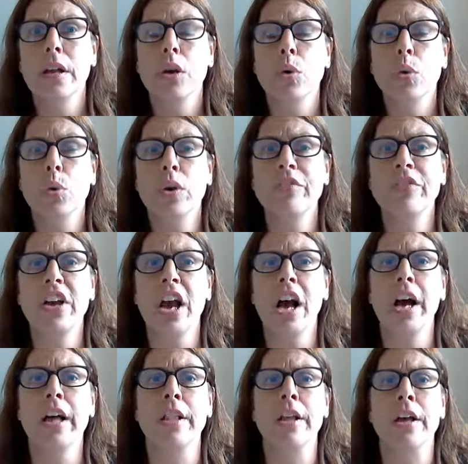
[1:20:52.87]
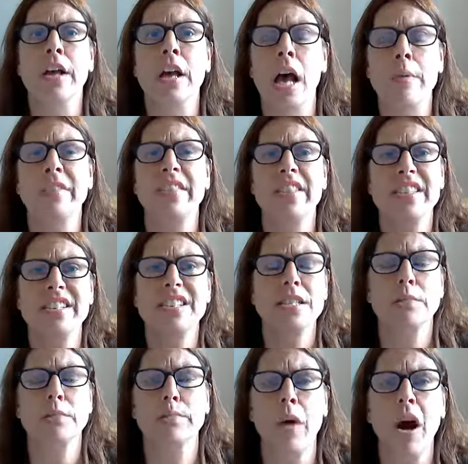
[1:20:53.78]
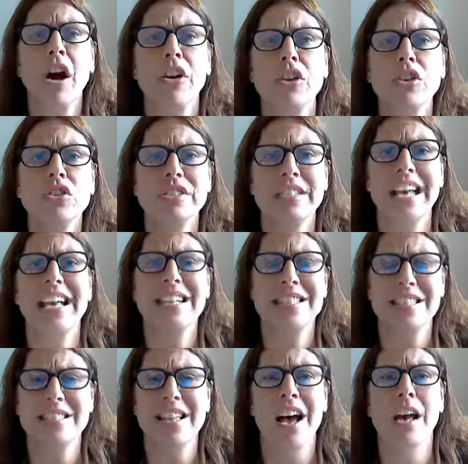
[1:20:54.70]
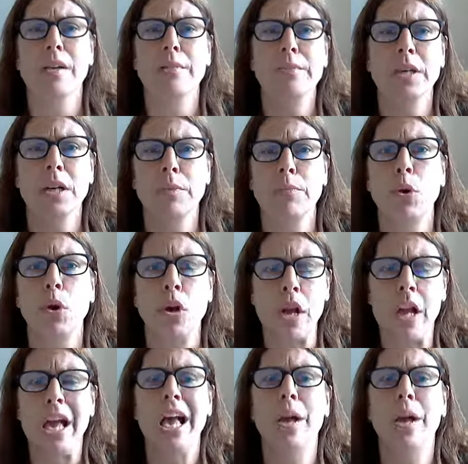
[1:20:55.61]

We've got, I mean, this is modern-day Sodom and Gomorrah.